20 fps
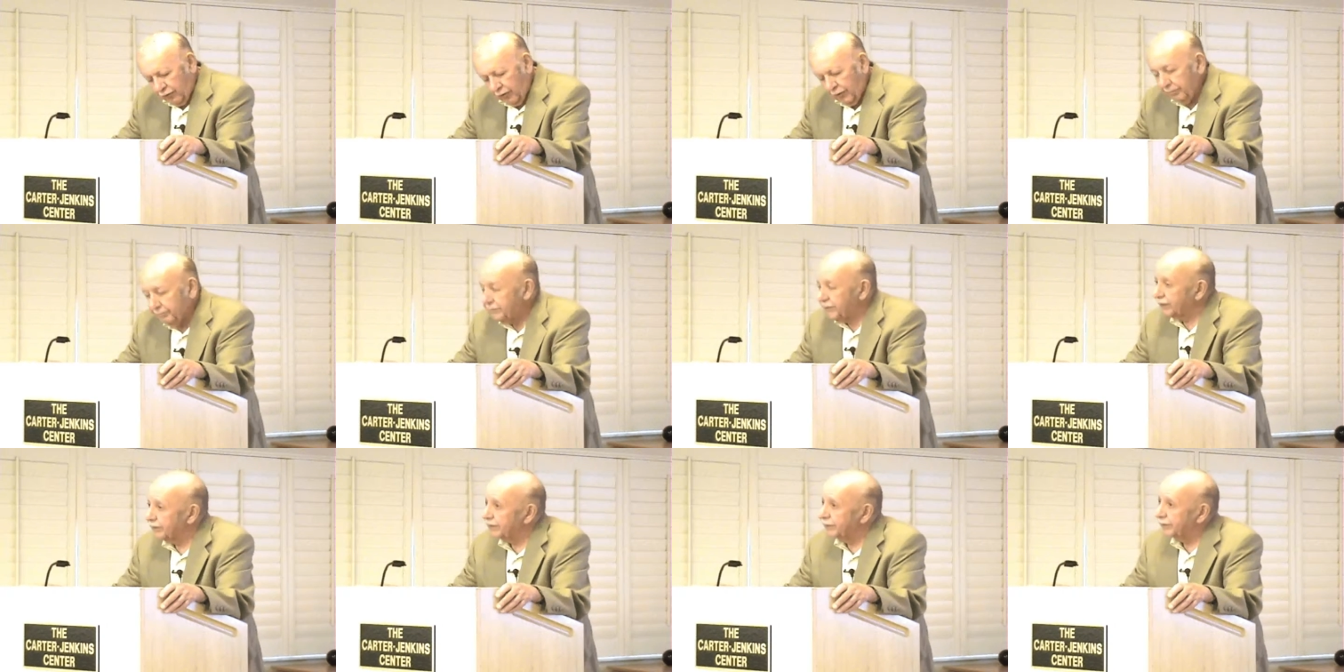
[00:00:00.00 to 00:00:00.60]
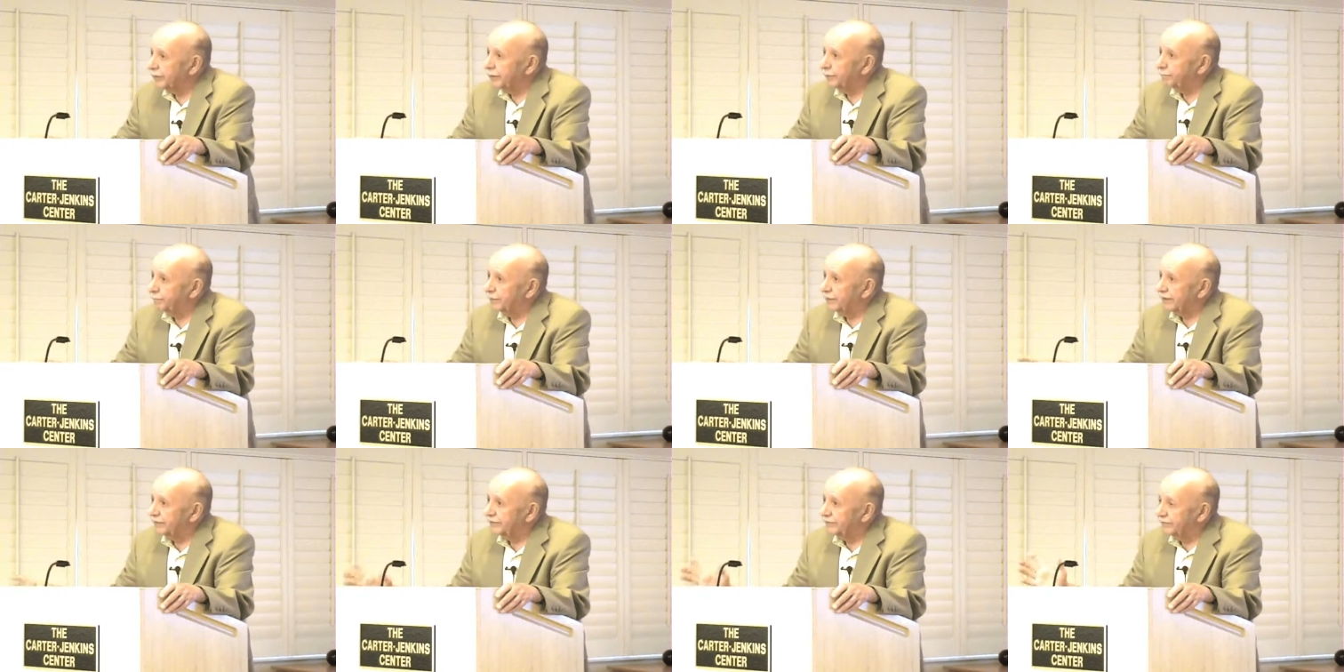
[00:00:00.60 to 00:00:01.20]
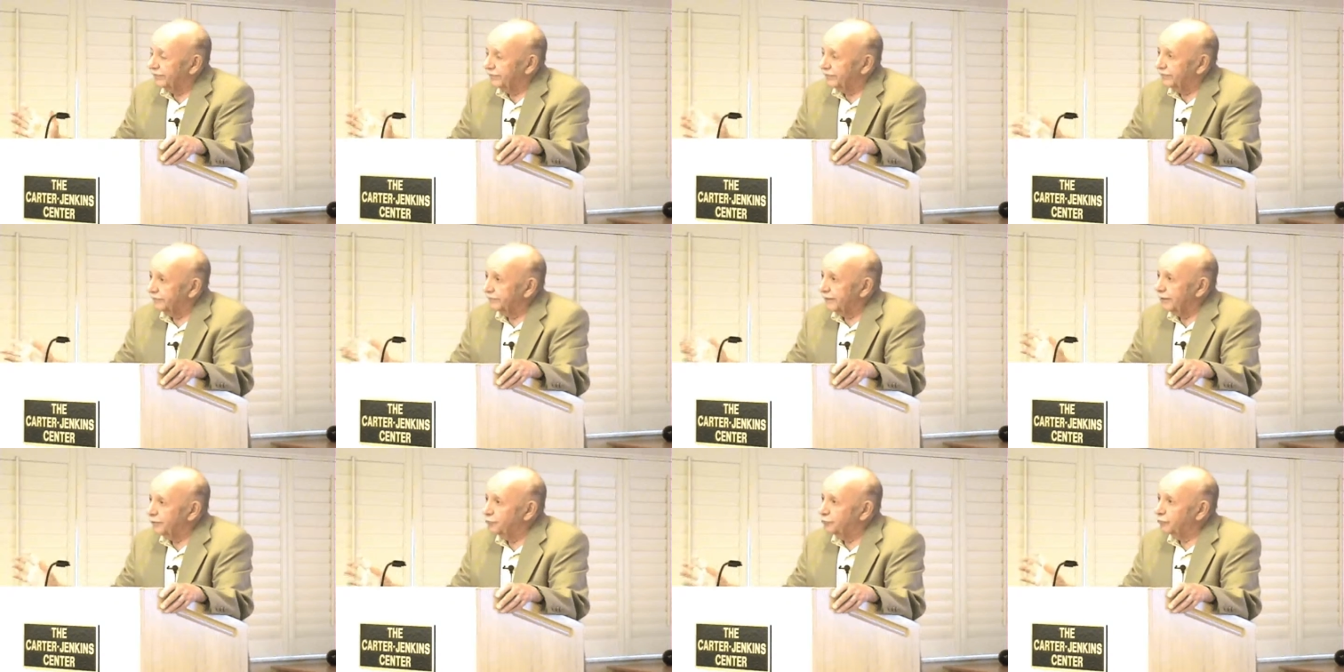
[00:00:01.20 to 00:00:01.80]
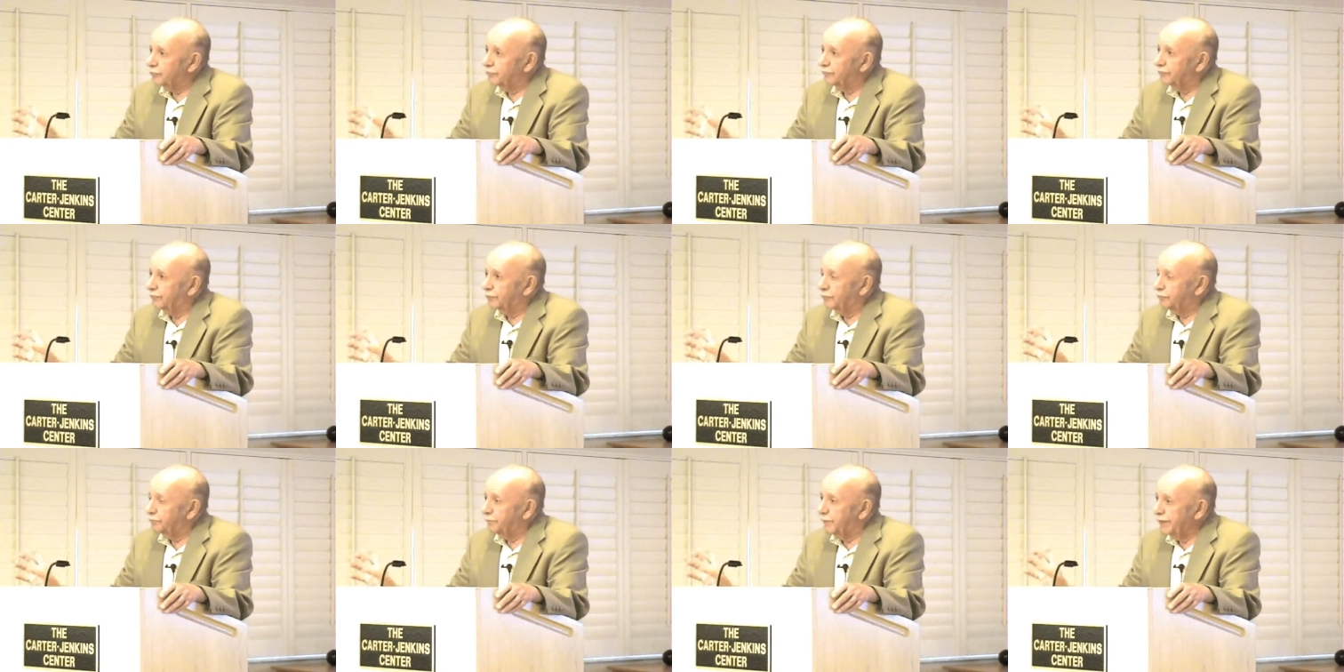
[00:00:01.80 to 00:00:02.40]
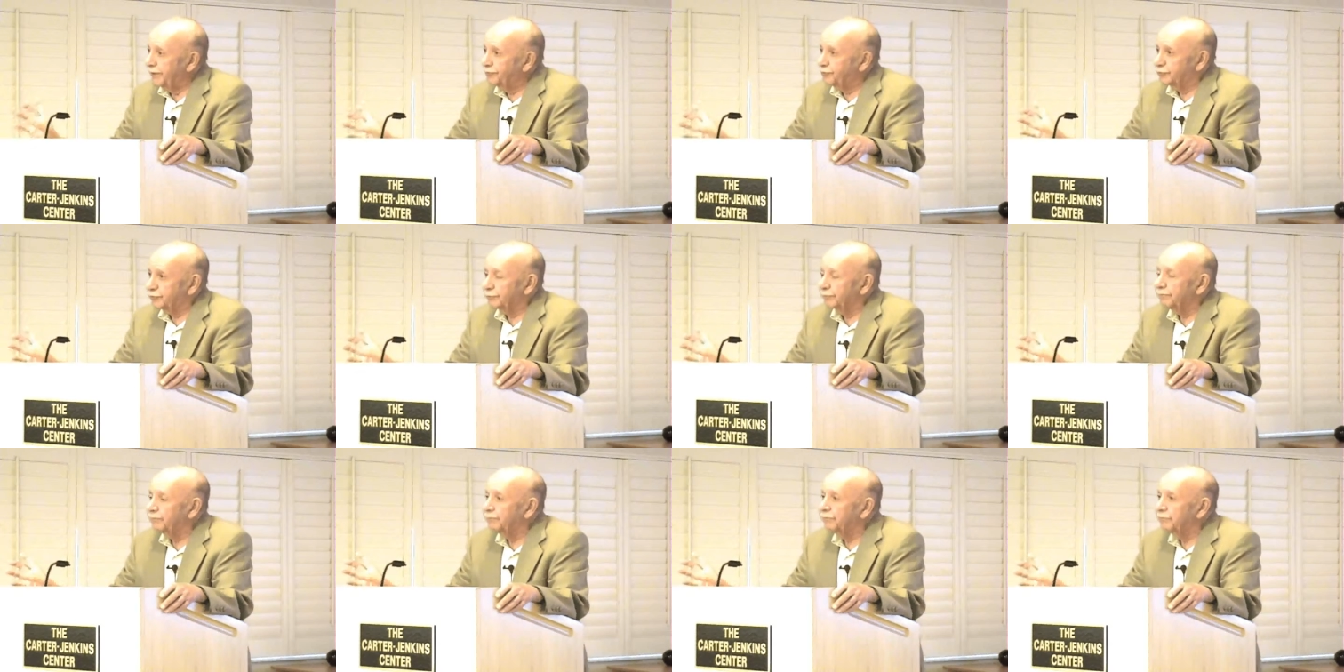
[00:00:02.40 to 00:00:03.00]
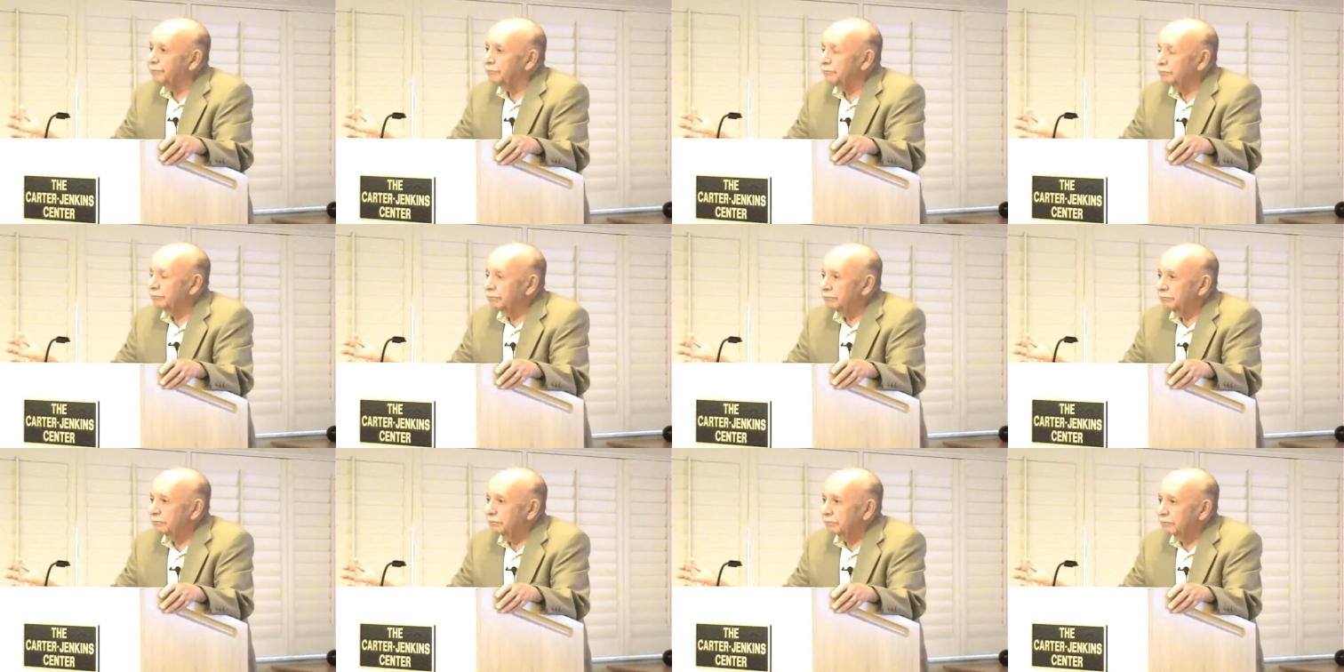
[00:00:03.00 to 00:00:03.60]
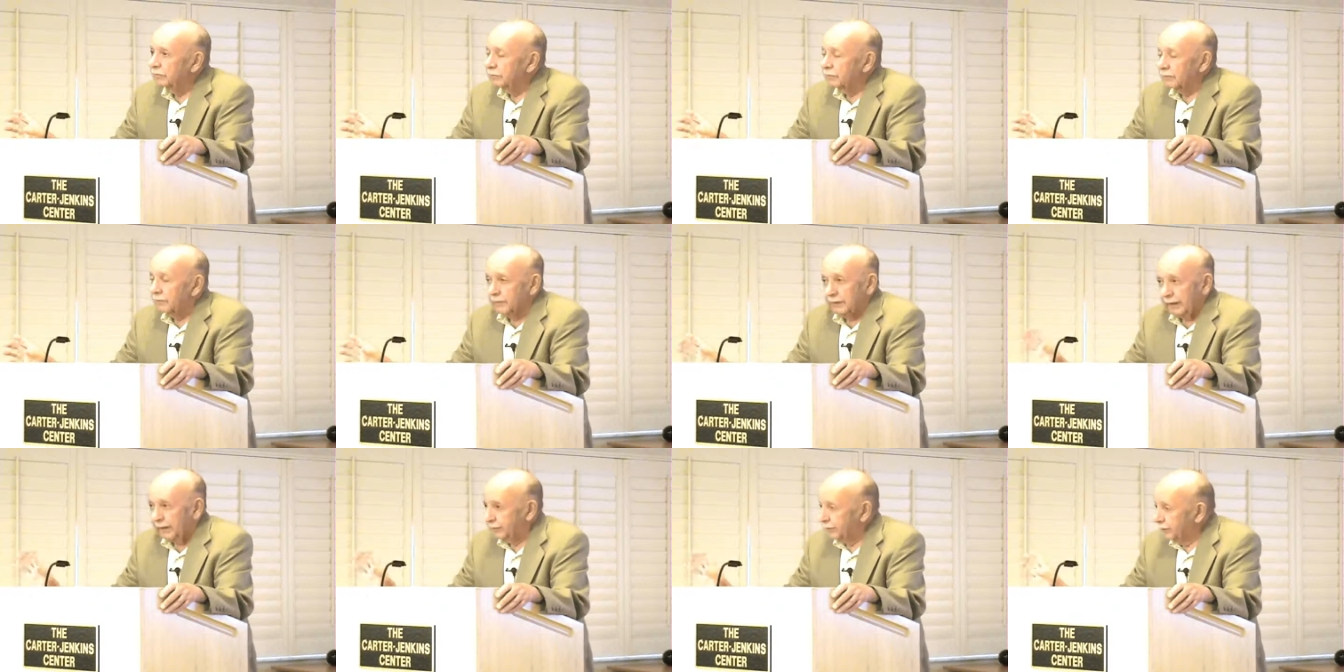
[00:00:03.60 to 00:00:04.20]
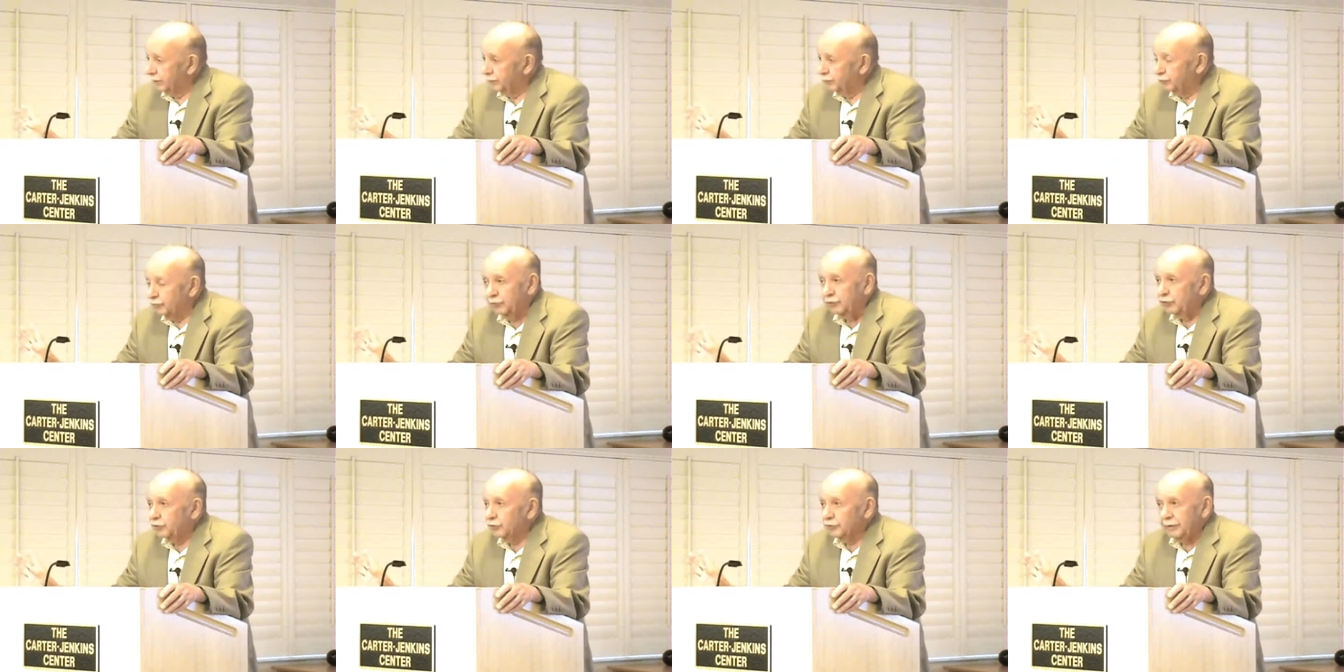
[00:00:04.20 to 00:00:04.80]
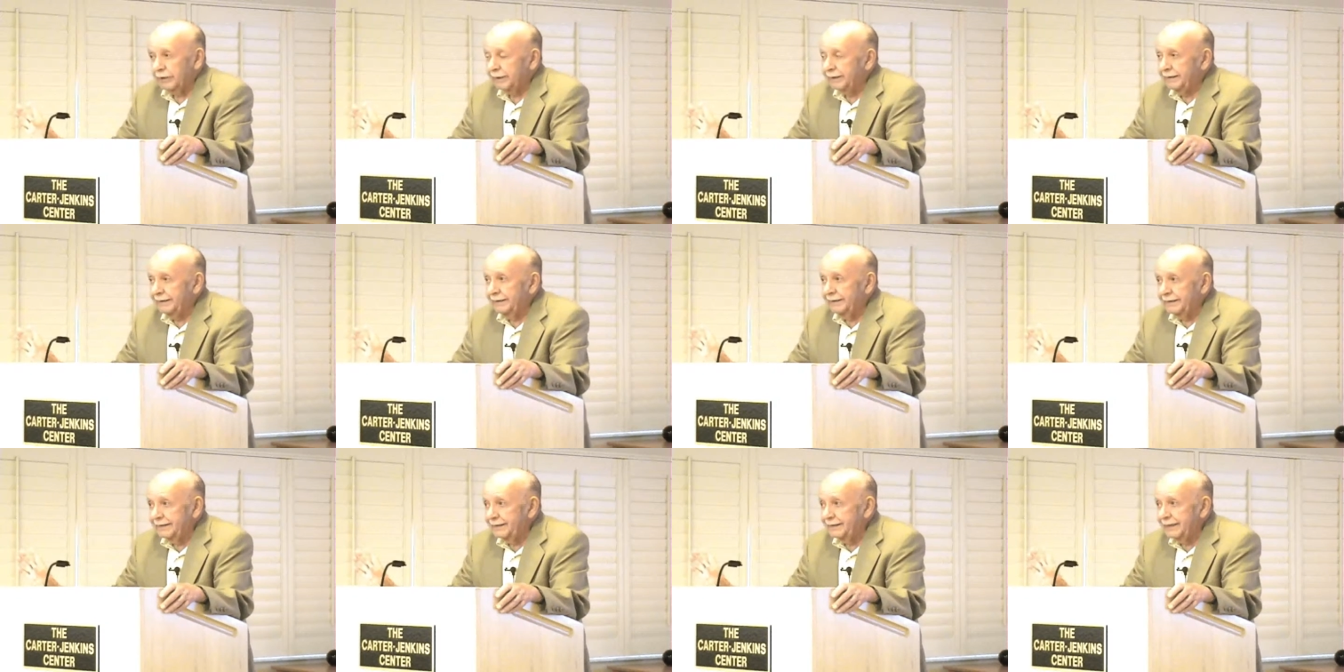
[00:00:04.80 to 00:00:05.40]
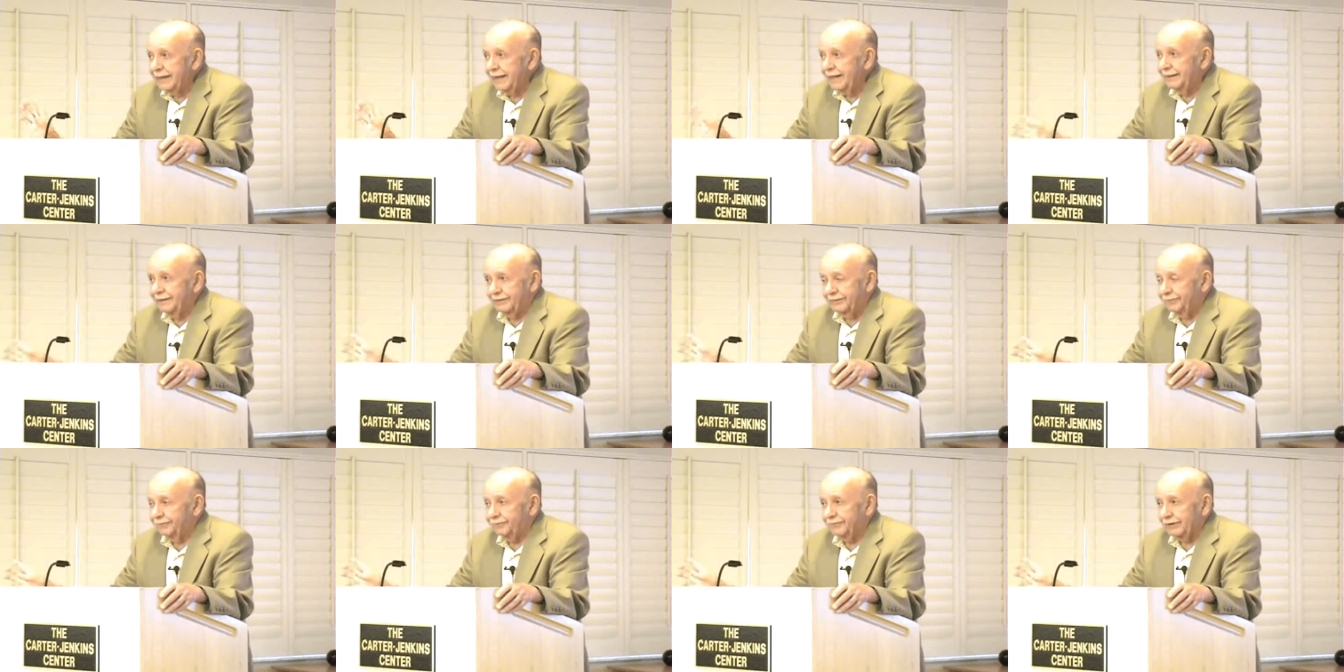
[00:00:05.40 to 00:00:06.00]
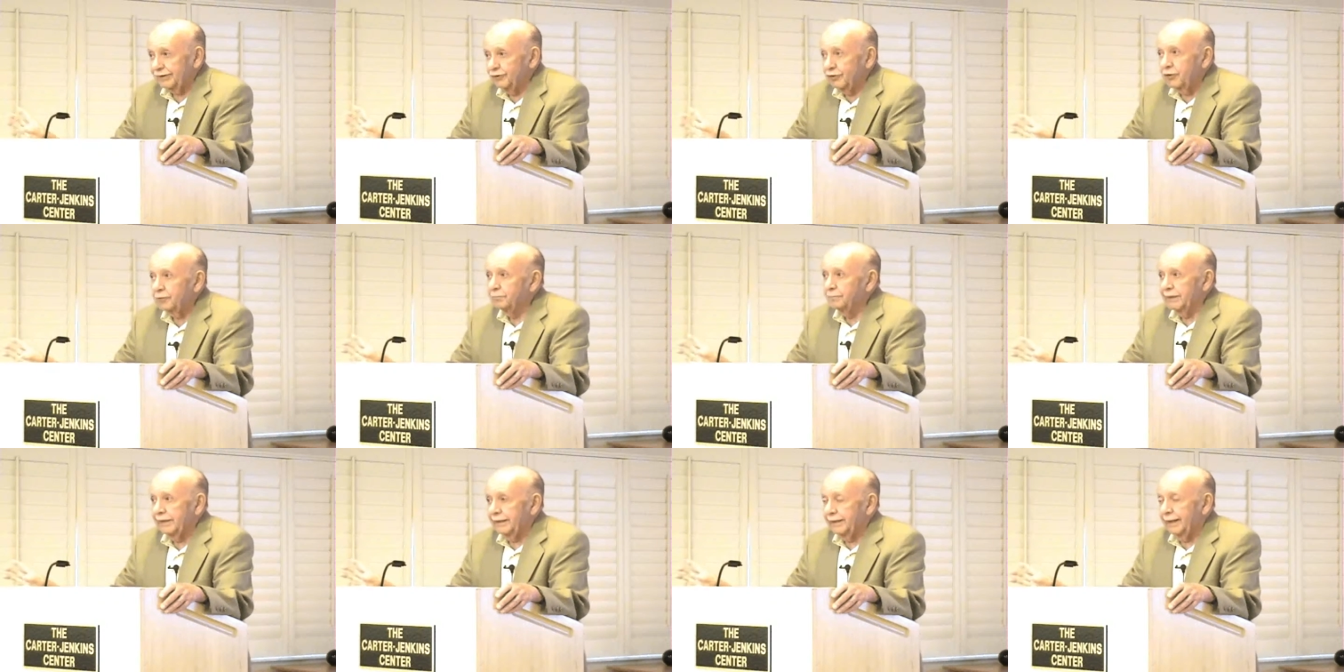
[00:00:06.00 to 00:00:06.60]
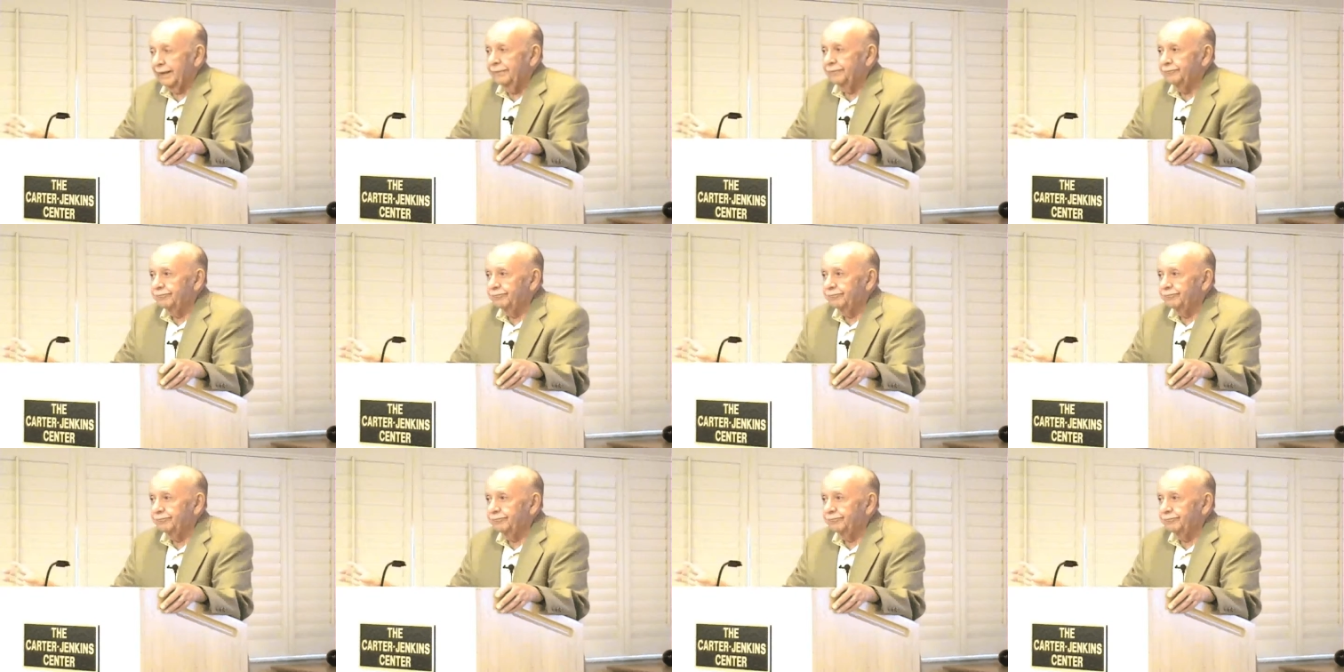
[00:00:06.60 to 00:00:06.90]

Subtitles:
object representation formation, that is not an innate phenomenon.